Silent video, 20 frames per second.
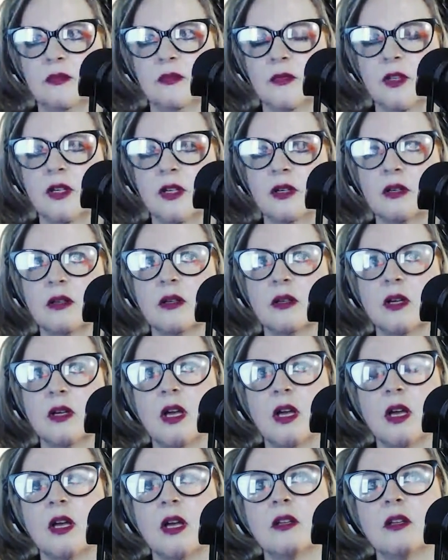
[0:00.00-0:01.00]
Yeah.
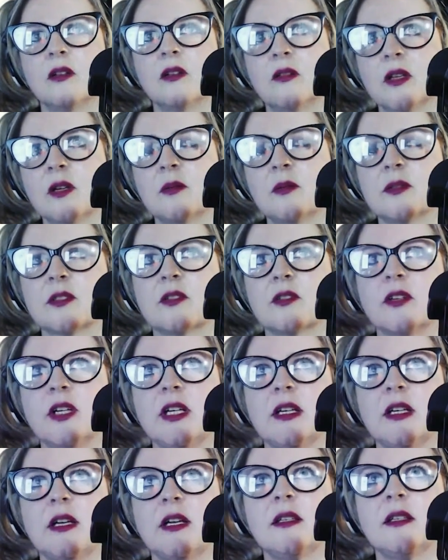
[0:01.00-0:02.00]
No, that was
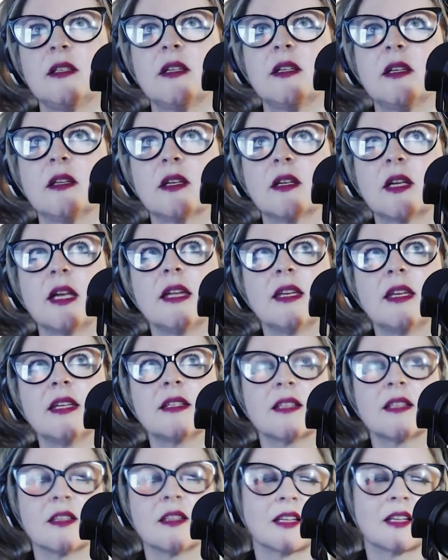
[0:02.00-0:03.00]
great. And like it
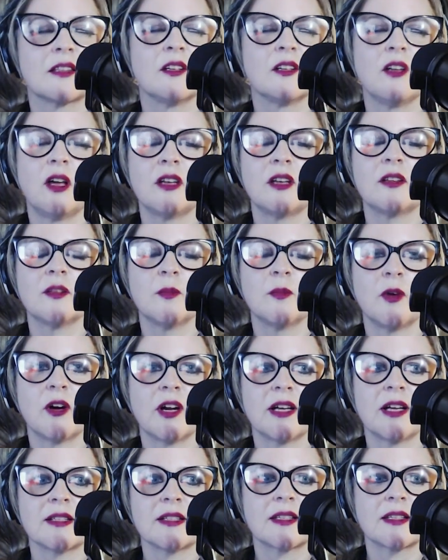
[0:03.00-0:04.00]
is like a lot of them
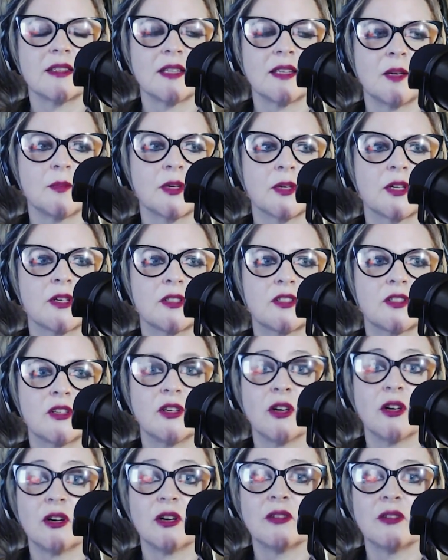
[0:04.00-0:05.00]
are asking that because
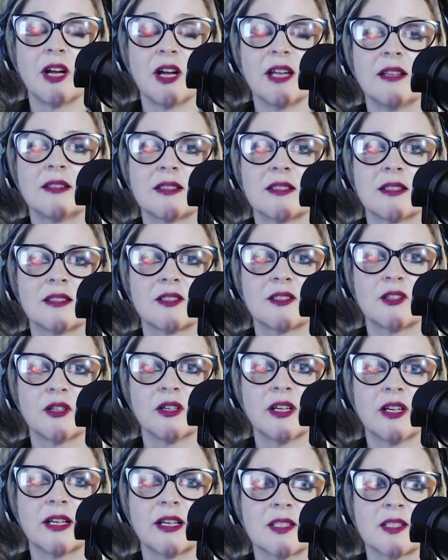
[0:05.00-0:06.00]
you are right.
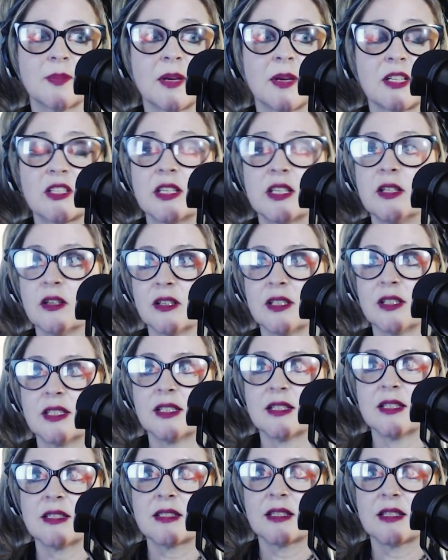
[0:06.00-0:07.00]
Touring, especially
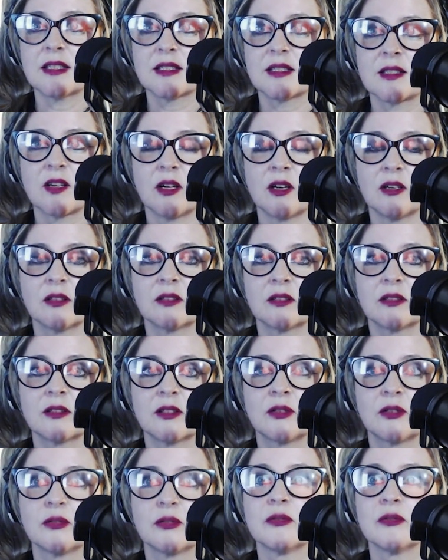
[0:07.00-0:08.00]
nowadays, it has got
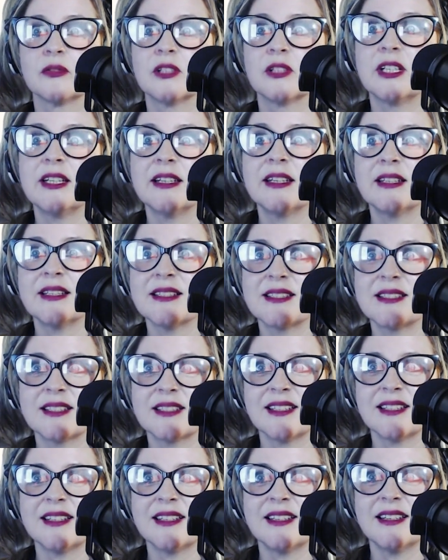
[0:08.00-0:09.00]

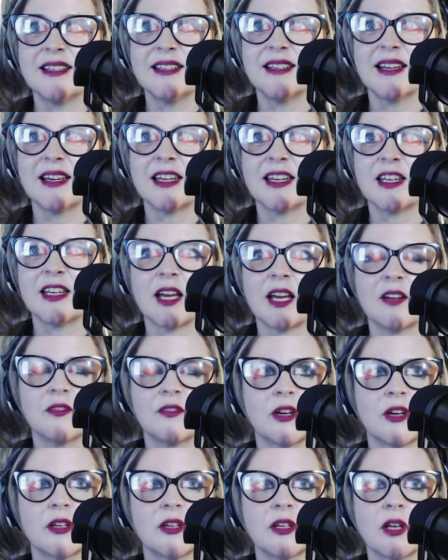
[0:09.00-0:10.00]
crazy. And
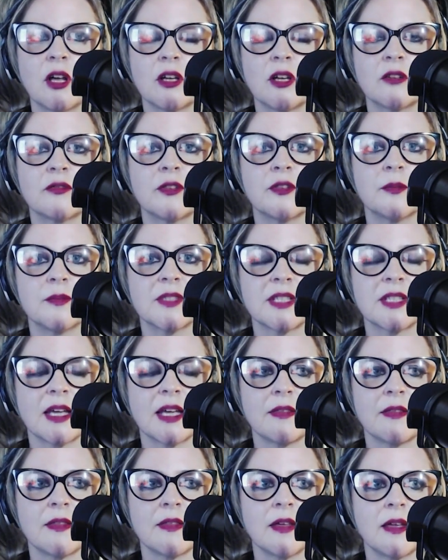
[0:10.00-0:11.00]
I've heard a lot of them
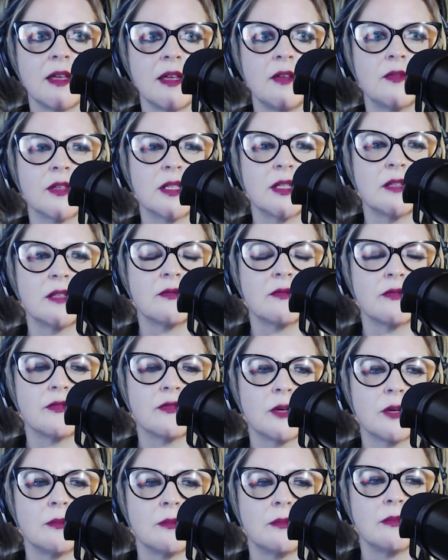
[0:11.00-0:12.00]
saying that even
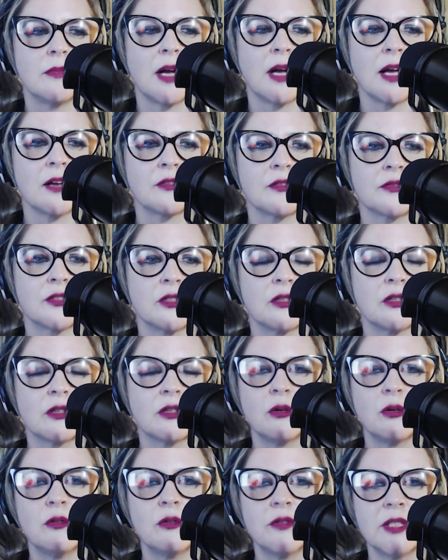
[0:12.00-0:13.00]
from after
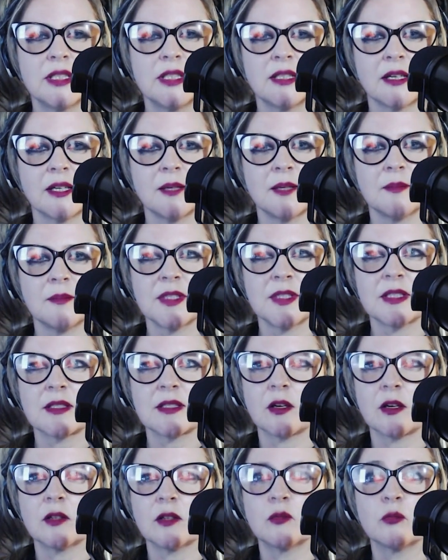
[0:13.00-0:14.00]
COVID times,
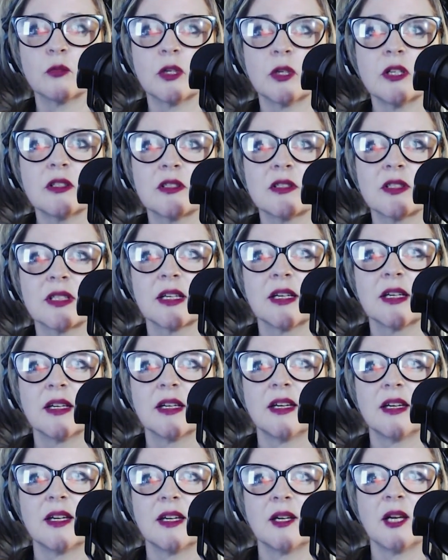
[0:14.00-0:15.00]
it's gotten worse
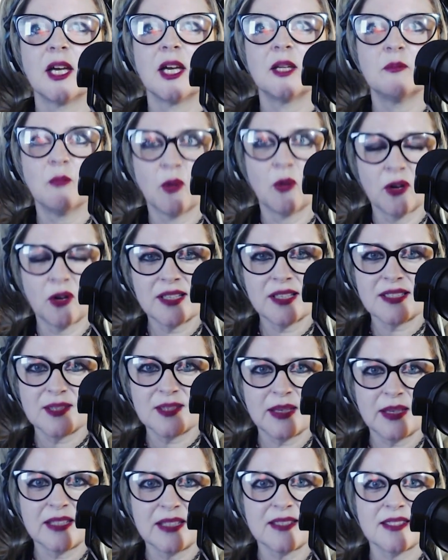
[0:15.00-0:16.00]
and more
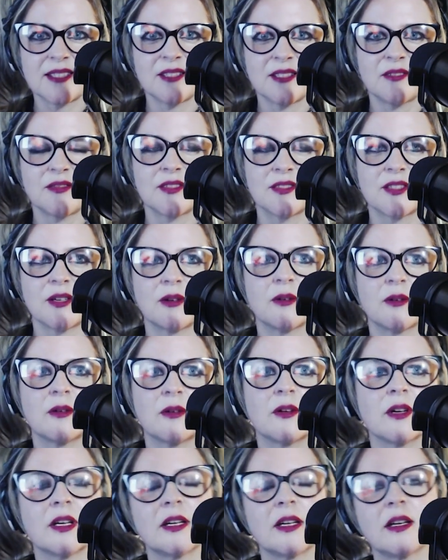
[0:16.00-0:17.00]
expensive.
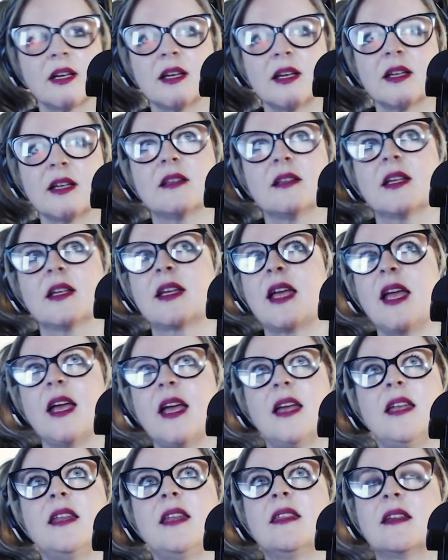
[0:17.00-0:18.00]
So like
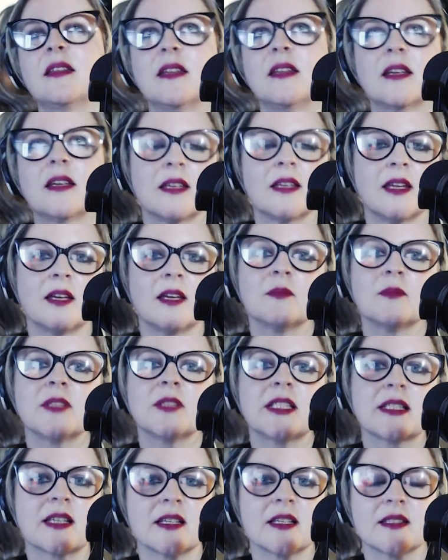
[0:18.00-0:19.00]
anything that can help
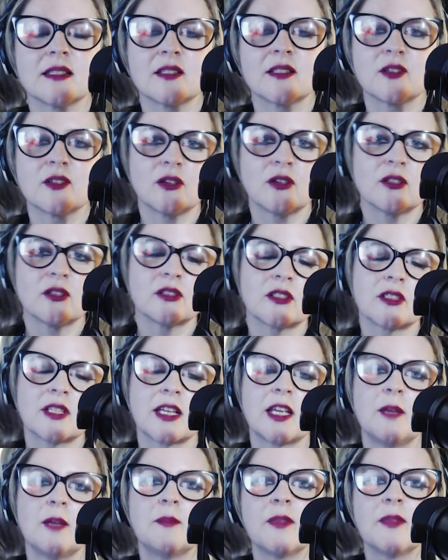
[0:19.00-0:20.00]
these kids at all, just
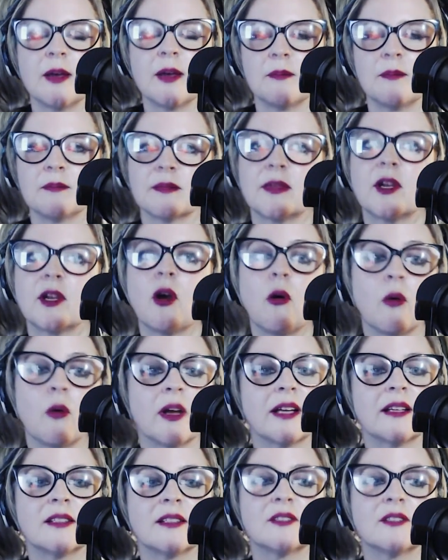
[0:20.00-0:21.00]
to keep them
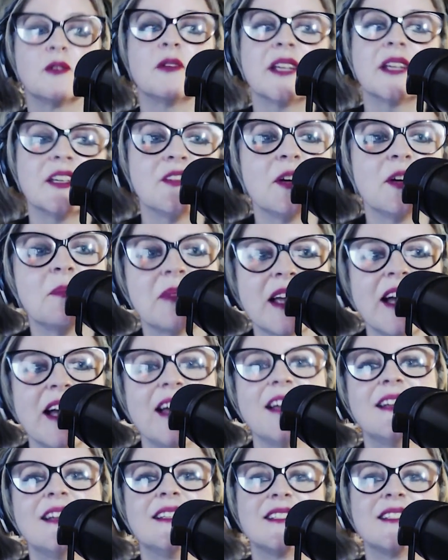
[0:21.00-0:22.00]
going. Don't give up,
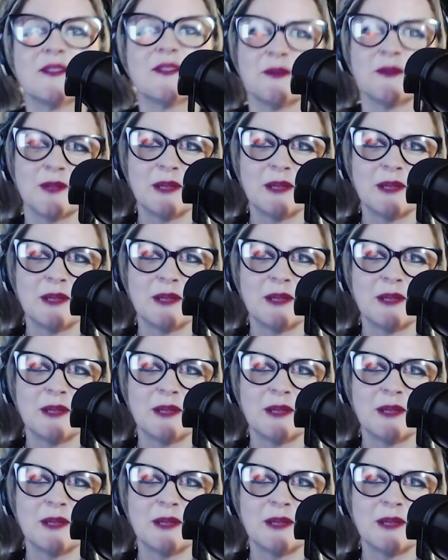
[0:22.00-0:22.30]
guys.